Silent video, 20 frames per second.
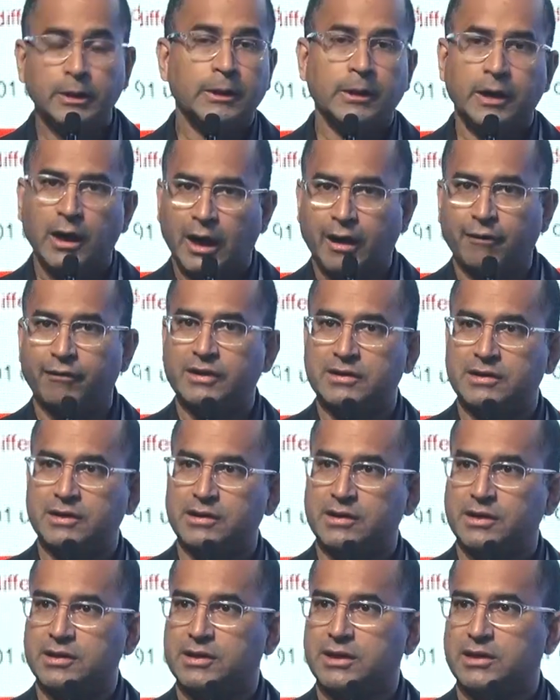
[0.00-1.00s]
obviously
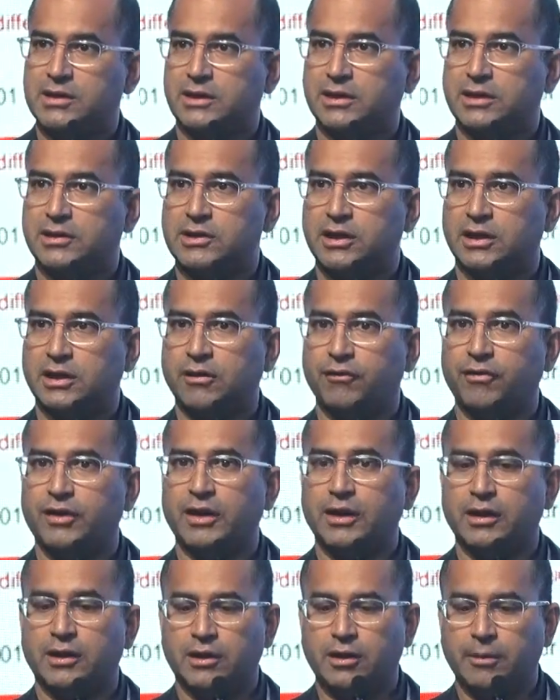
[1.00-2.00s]
statistically significant
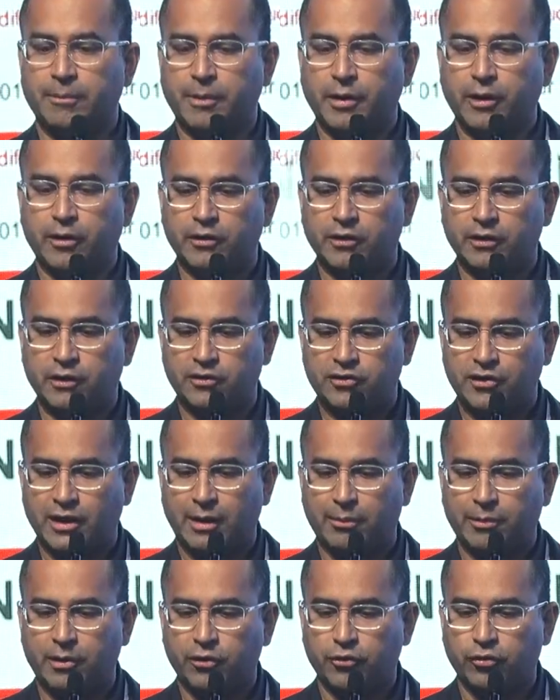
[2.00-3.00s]
compared to the sham
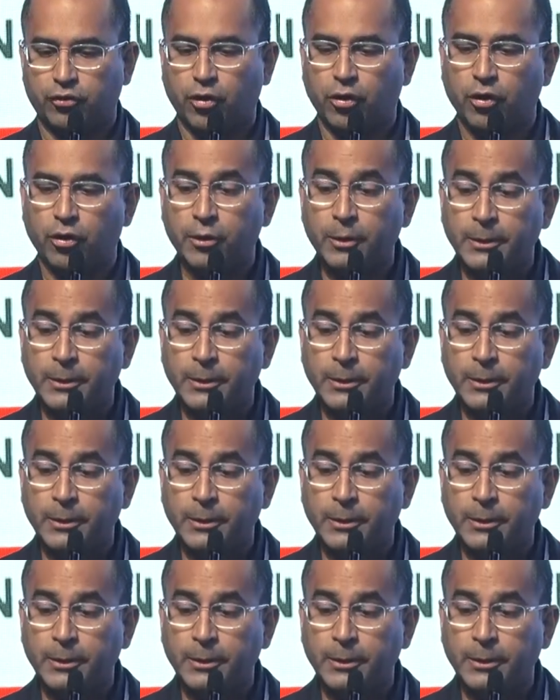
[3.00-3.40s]
control.